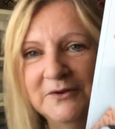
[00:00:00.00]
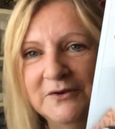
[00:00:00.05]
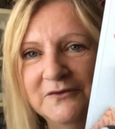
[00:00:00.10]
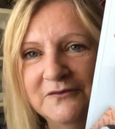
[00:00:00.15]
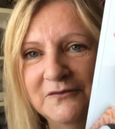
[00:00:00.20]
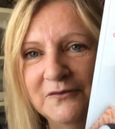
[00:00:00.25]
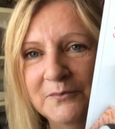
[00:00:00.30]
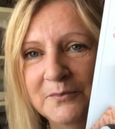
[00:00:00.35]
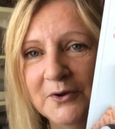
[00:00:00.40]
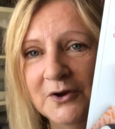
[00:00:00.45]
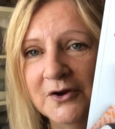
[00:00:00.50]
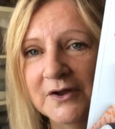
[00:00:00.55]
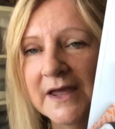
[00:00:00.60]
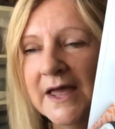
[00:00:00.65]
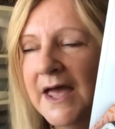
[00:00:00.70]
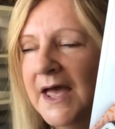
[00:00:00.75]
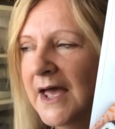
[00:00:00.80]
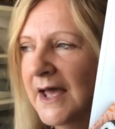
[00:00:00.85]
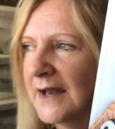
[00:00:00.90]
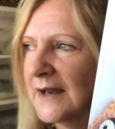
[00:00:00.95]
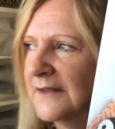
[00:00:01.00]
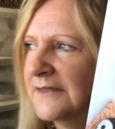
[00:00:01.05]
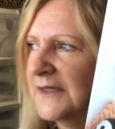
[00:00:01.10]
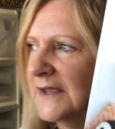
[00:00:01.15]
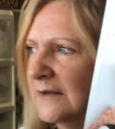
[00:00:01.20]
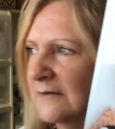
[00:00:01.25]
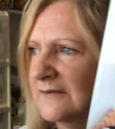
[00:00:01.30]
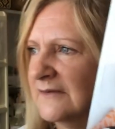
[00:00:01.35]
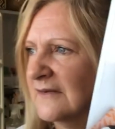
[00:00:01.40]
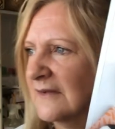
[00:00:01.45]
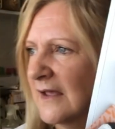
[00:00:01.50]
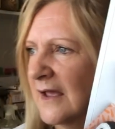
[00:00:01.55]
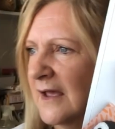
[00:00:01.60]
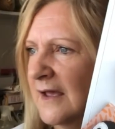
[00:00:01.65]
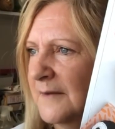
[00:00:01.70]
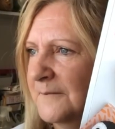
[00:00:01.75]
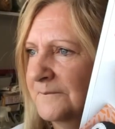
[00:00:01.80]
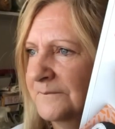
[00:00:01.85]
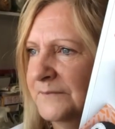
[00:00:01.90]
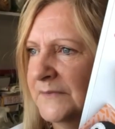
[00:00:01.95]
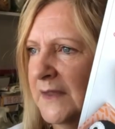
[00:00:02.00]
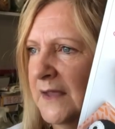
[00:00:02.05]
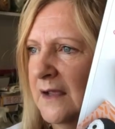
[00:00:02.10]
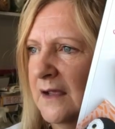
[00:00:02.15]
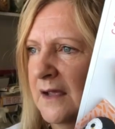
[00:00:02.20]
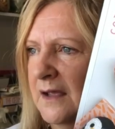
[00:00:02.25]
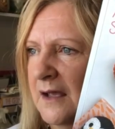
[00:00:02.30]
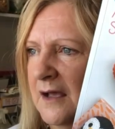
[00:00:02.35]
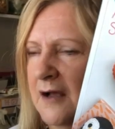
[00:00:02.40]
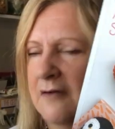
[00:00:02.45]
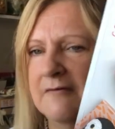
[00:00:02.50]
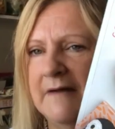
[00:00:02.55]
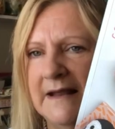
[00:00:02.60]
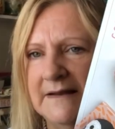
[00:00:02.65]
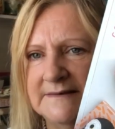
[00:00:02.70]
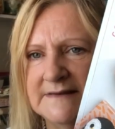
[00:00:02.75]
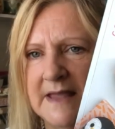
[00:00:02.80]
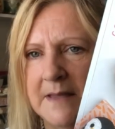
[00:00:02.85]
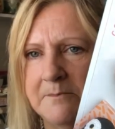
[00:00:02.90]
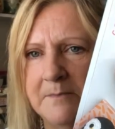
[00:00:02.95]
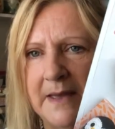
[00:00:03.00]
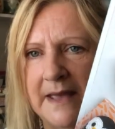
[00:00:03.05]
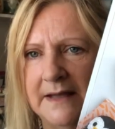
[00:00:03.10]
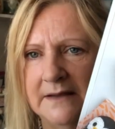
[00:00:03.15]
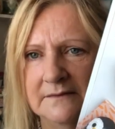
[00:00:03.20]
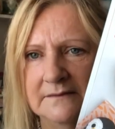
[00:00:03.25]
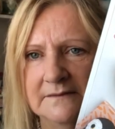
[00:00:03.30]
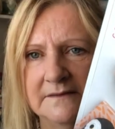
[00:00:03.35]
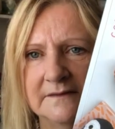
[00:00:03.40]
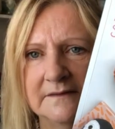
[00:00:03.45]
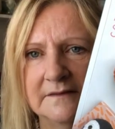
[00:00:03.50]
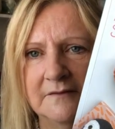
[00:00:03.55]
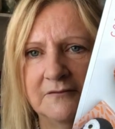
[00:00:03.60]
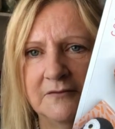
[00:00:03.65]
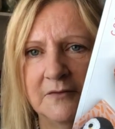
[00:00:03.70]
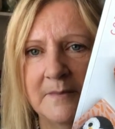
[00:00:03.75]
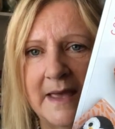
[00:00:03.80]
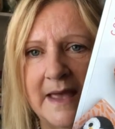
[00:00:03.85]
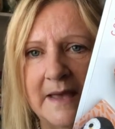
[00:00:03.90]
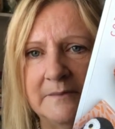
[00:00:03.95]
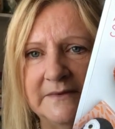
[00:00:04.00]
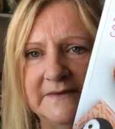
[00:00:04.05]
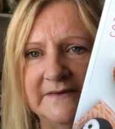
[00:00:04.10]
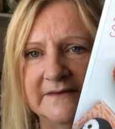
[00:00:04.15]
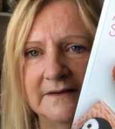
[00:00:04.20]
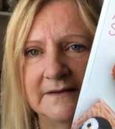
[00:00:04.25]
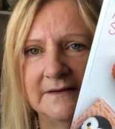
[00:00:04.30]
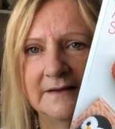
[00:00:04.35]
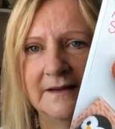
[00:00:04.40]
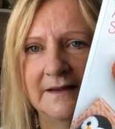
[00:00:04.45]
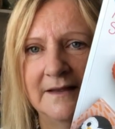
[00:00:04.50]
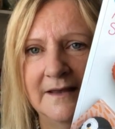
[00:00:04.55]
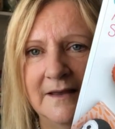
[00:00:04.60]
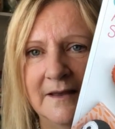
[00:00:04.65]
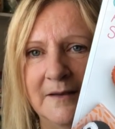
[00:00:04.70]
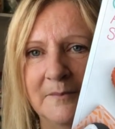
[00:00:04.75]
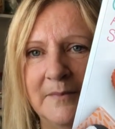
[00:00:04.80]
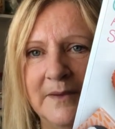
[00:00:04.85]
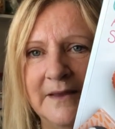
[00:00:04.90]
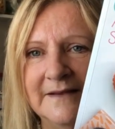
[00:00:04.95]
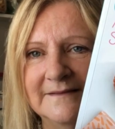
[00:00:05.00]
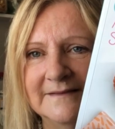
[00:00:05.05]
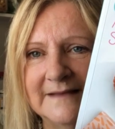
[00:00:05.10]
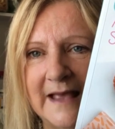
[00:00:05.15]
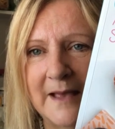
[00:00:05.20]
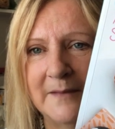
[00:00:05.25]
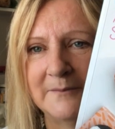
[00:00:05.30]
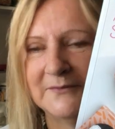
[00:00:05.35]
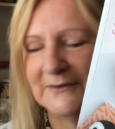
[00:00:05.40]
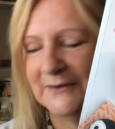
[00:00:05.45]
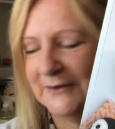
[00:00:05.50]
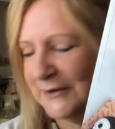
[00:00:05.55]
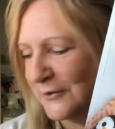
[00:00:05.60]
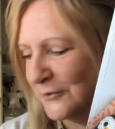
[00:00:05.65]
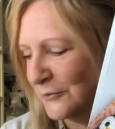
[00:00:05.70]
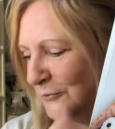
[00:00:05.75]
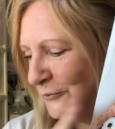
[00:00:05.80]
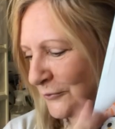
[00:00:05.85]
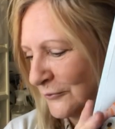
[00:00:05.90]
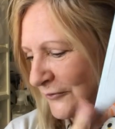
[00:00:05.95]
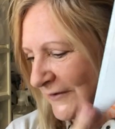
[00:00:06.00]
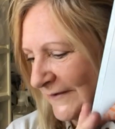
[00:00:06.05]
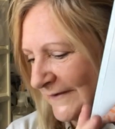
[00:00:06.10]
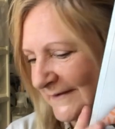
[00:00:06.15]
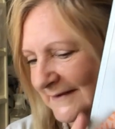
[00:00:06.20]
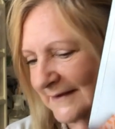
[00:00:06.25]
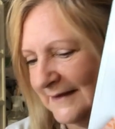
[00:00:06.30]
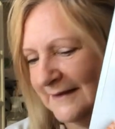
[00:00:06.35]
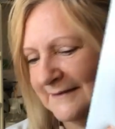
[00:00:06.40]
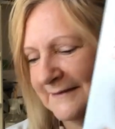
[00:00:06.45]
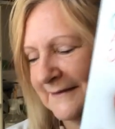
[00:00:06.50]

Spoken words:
beautiful book. I think it was around £10 from Amazon, but it's absolutely gorgeous.